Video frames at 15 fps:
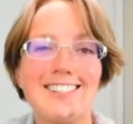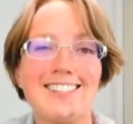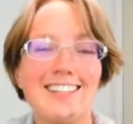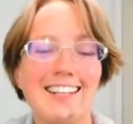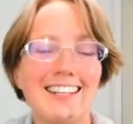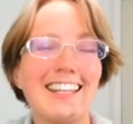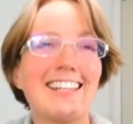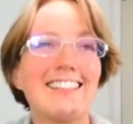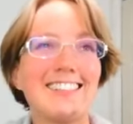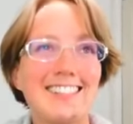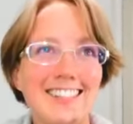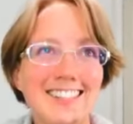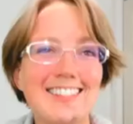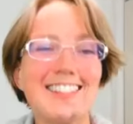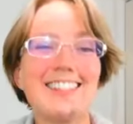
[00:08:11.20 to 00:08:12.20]

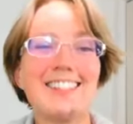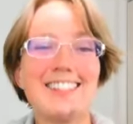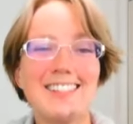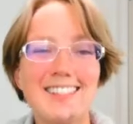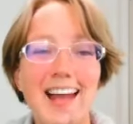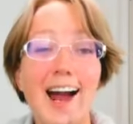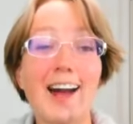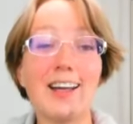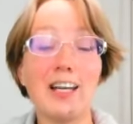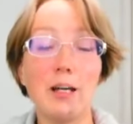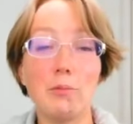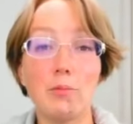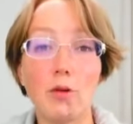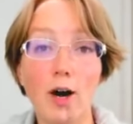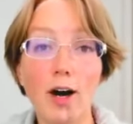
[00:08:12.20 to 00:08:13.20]
consistent
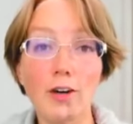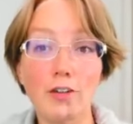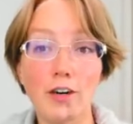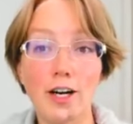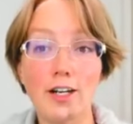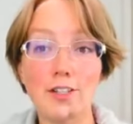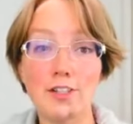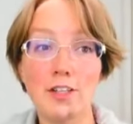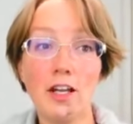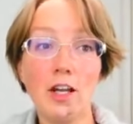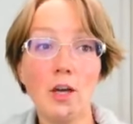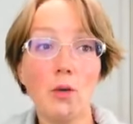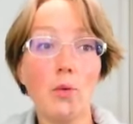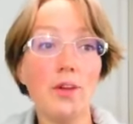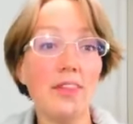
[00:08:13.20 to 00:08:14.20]
stacking progress
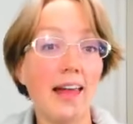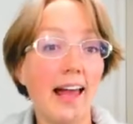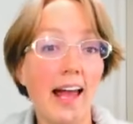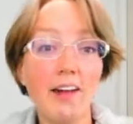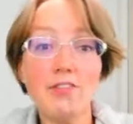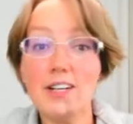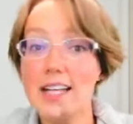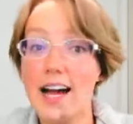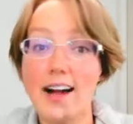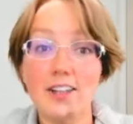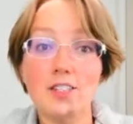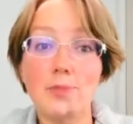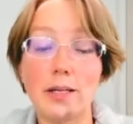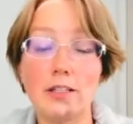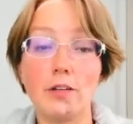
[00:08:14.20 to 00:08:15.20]
with every
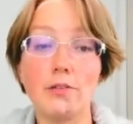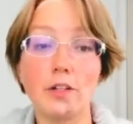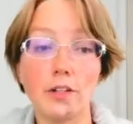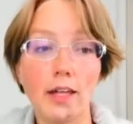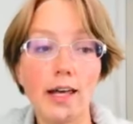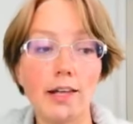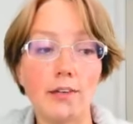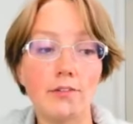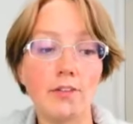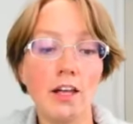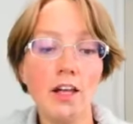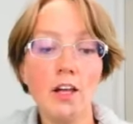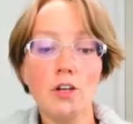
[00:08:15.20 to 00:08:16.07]
aspect of your life.